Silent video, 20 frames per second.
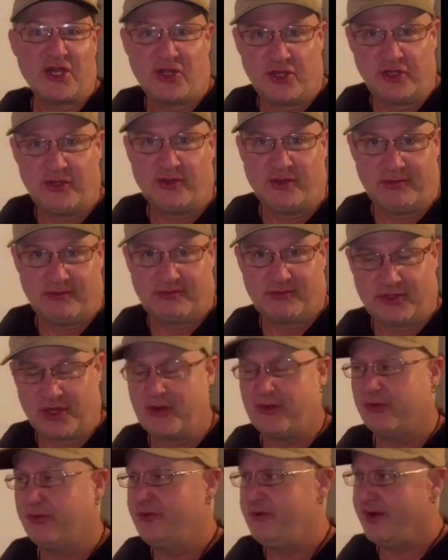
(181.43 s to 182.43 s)
you can
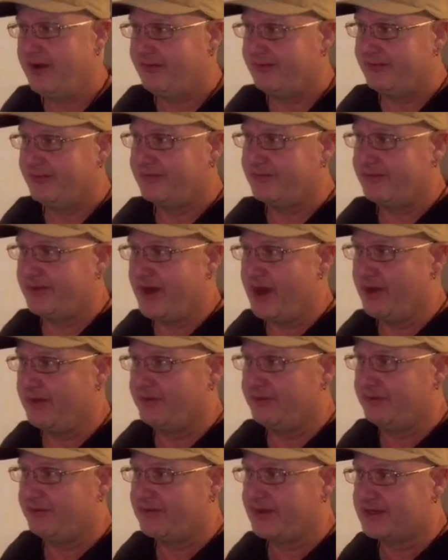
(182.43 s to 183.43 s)
do,
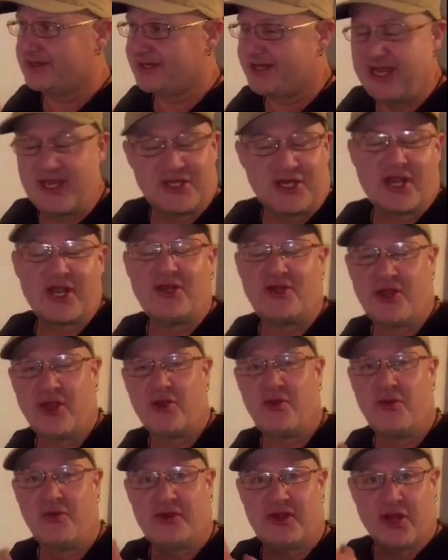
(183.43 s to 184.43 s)
there's things you can
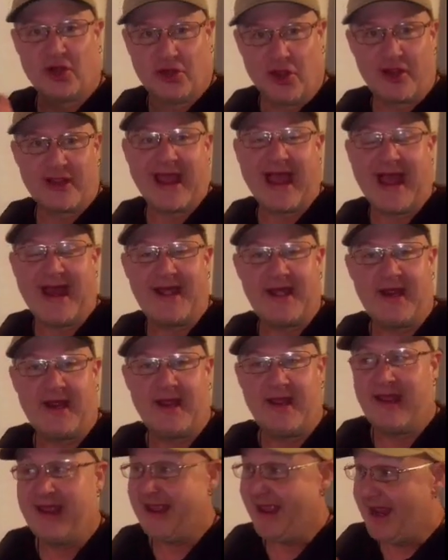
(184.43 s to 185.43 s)
do to look
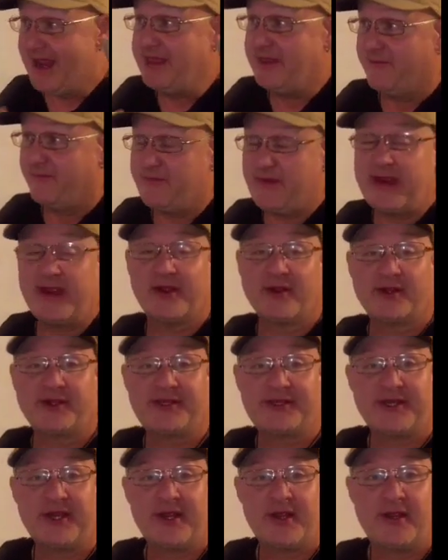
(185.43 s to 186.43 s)
at in the
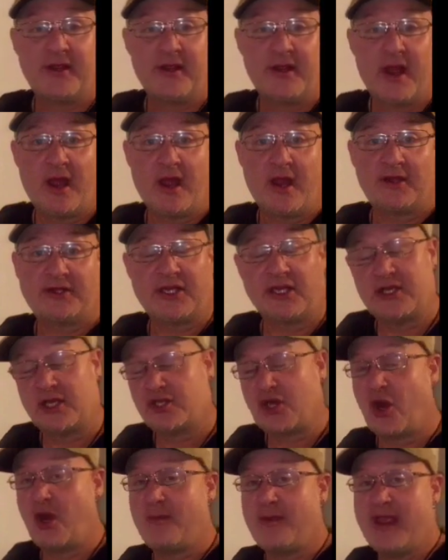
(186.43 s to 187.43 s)
fields to
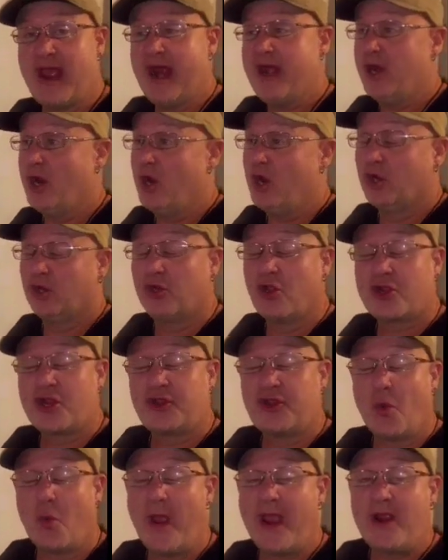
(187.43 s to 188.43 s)
determine that.
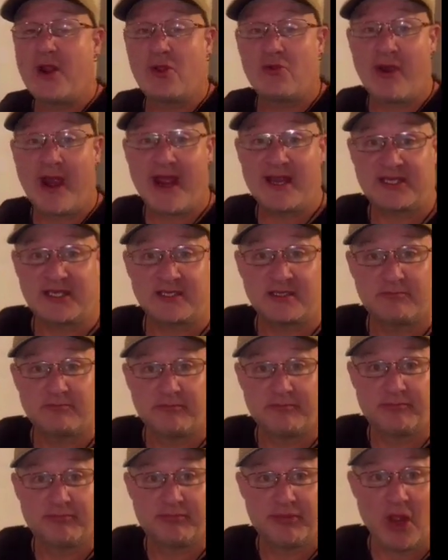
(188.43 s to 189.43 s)
Look at the way grass
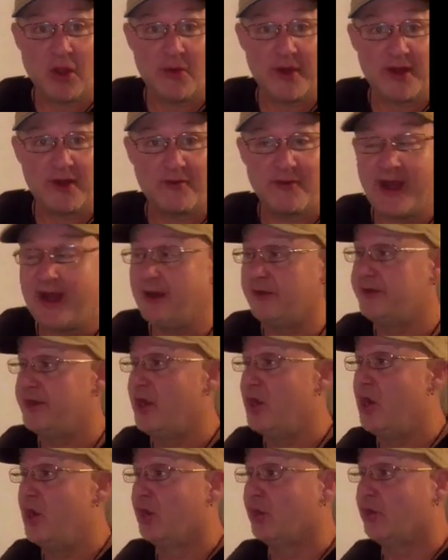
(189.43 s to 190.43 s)
is blowing
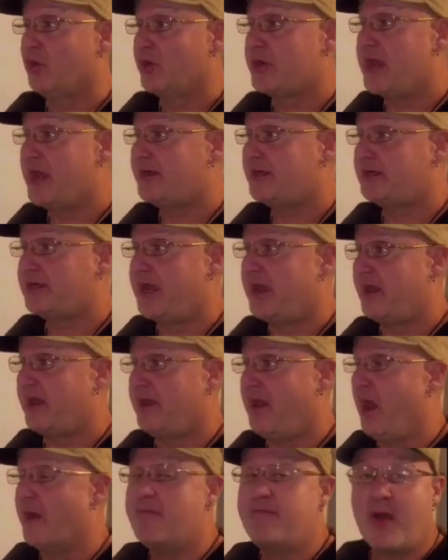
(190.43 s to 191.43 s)
around. Look at
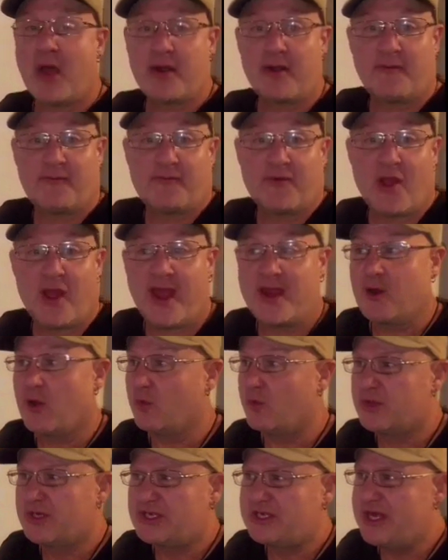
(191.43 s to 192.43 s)
a butterfly
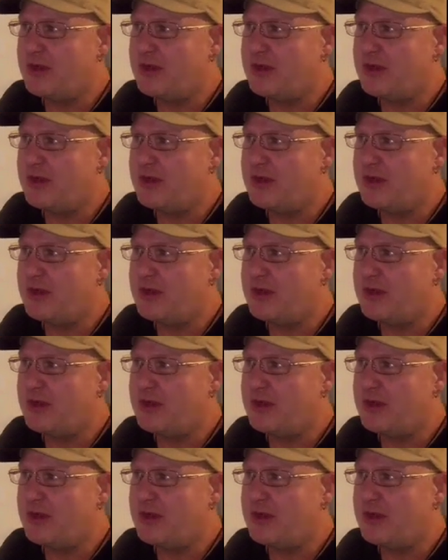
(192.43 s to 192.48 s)
or